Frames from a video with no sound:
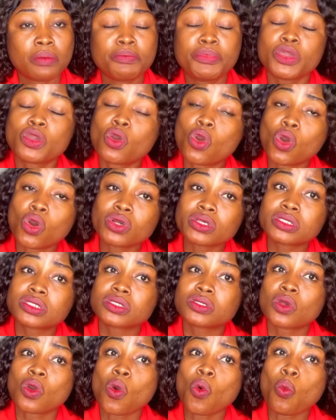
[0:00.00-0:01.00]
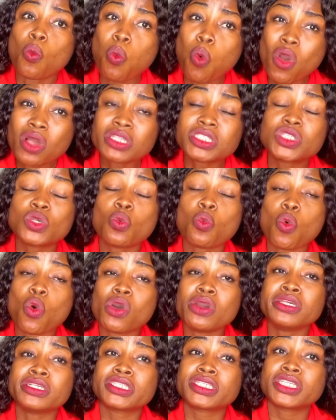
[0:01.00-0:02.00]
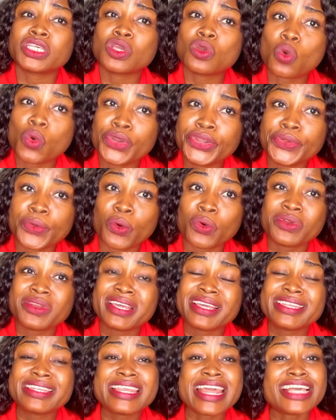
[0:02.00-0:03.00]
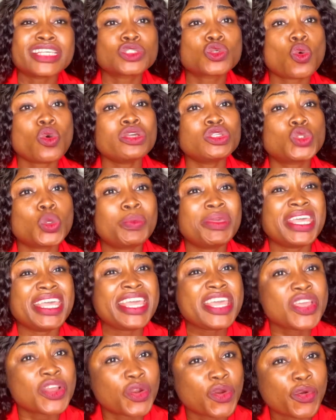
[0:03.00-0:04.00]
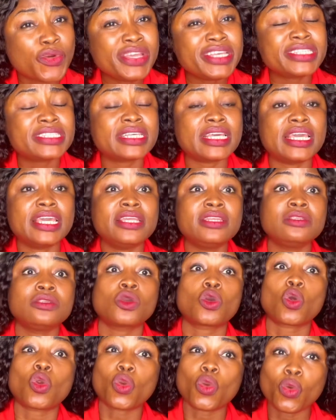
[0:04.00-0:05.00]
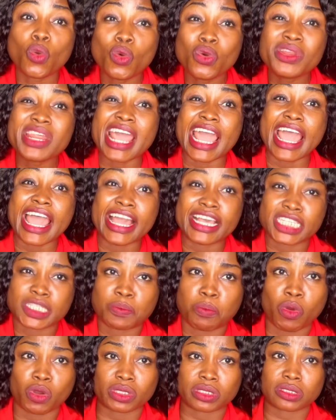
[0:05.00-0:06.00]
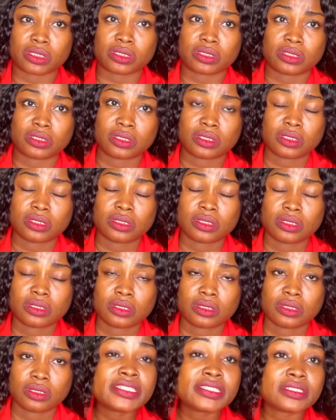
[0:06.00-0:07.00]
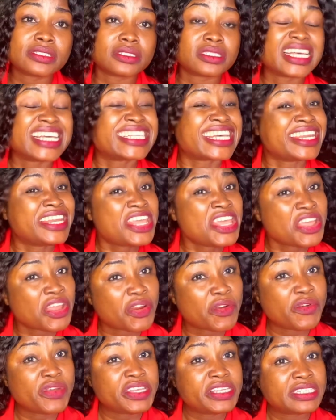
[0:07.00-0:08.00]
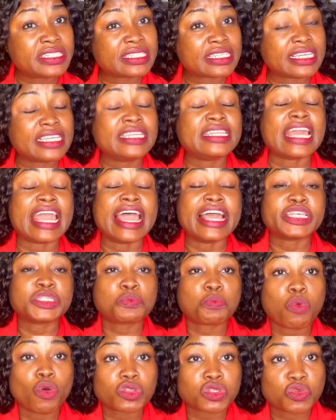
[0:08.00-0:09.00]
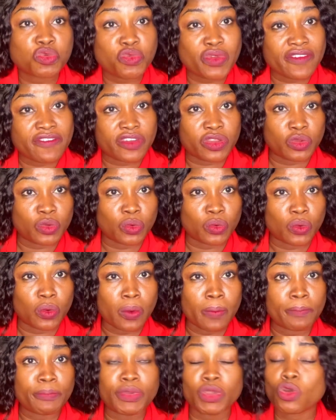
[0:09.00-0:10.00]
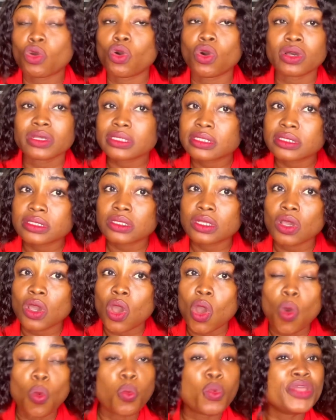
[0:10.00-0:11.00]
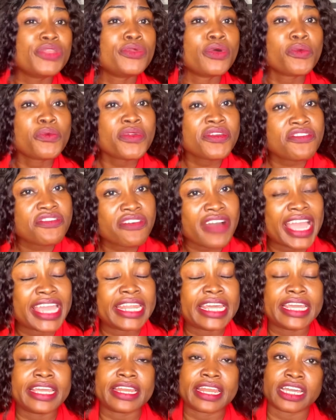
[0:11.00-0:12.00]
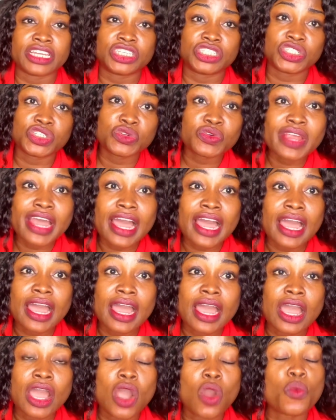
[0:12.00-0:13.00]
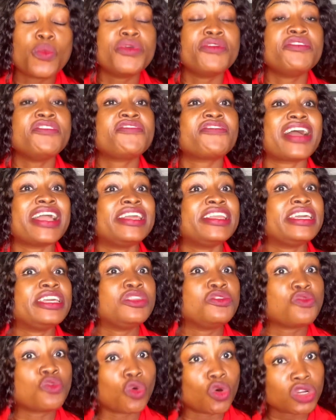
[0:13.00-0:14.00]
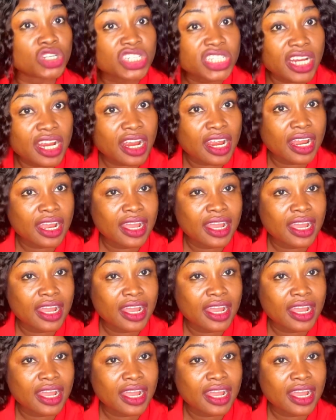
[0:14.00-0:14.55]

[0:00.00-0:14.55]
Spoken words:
Because once the war is still going on, there's going to be increase in crude exports. There's an increase in export revenue because we don't refine in Nigeria, we refine in Russia,